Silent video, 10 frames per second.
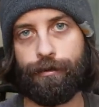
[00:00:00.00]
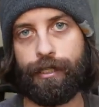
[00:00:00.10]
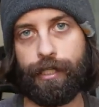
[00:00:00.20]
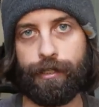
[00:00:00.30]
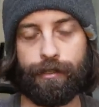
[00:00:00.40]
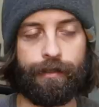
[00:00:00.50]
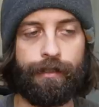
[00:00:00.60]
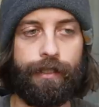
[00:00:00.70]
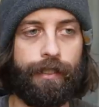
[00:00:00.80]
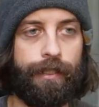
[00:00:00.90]
where
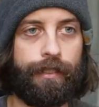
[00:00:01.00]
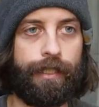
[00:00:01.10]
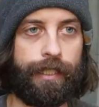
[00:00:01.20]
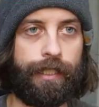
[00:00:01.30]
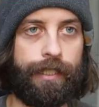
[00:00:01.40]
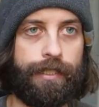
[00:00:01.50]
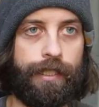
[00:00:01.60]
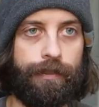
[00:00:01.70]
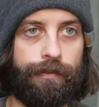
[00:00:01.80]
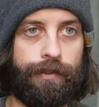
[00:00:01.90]
they can
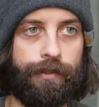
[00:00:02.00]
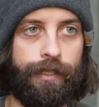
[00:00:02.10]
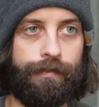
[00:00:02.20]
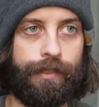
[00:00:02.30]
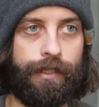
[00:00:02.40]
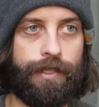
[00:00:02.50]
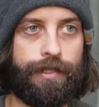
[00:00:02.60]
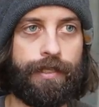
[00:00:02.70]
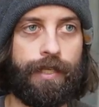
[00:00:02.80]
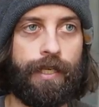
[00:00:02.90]
continue to live. And
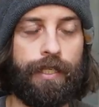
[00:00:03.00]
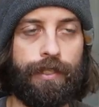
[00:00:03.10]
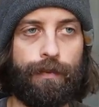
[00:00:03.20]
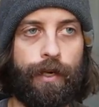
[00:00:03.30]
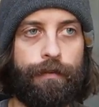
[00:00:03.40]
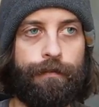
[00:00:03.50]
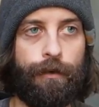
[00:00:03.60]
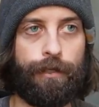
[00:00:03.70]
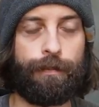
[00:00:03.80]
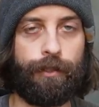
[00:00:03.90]
this is one of the
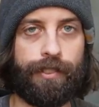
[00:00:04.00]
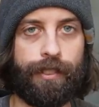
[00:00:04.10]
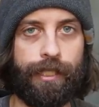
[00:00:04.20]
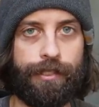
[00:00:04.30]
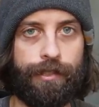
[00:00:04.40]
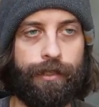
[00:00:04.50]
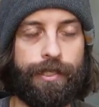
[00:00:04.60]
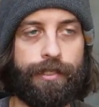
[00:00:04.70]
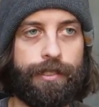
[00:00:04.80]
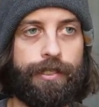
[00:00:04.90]
first books in that
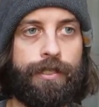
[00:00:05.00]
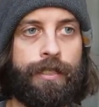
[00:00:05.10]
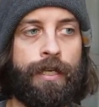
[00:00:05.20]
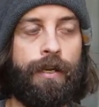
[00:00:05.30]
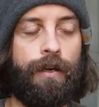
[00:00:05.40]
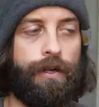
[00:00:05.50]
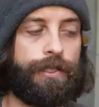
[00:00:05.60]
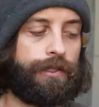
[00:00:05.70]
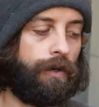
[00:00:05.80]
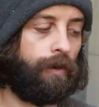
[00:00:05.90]
series. This is
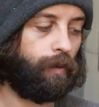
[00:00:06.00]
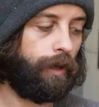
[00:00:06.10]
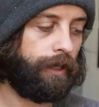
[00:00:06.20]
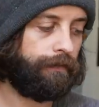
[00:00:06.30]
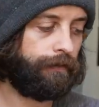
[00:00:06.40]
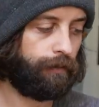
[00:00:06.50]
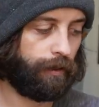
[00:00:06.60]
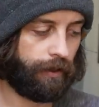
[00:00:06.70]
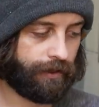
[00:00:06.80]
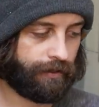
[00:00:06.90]
also one of the
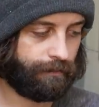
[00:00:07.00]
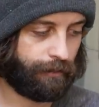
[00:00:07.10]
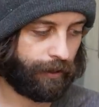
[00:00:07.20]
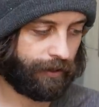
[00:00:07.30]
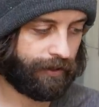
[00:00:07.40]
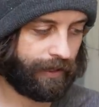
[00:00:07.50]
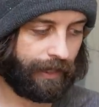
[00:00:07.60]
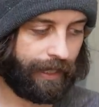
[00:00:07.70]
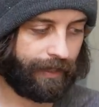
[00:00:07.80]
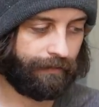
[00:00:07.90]
worst books
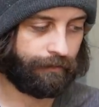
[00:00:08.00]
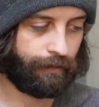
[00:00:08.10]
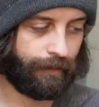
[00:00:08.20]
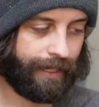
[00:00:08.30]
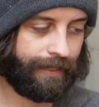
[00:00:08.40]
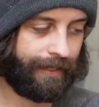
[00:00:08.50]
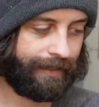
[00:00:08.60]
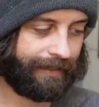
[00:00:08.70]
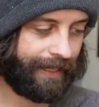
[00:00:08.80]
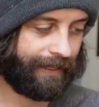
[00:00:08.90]
that I have ever read,
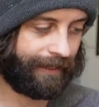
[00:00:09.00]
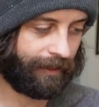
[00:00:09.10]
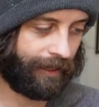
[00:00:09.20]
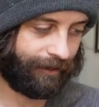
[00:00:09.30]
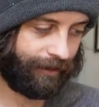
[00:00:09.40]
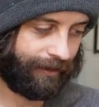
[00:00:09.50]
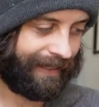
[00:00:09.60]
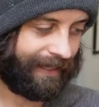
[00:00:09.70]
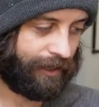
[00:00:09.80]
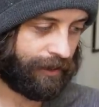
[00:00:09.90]
and yet I love it.
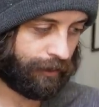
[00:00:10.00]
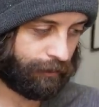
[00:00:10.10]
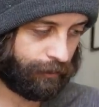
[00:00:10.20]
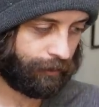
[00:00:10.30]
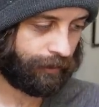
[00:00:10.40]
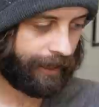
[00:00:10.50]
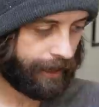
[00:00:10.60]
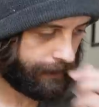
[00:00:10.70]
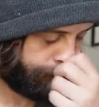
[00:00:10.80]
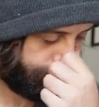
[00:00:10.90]
It is
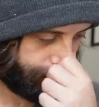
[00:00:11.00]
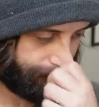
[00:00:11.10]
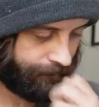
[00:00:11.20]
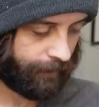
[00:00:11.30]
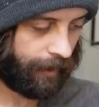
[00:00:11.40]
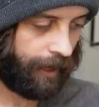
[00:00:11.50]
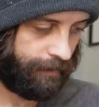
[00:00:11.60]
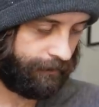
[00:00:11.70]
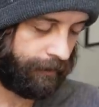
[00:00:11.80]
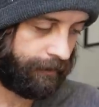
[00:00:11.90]
truly
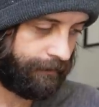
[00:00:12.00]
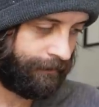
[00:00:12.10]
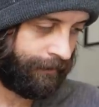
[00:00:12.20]
awful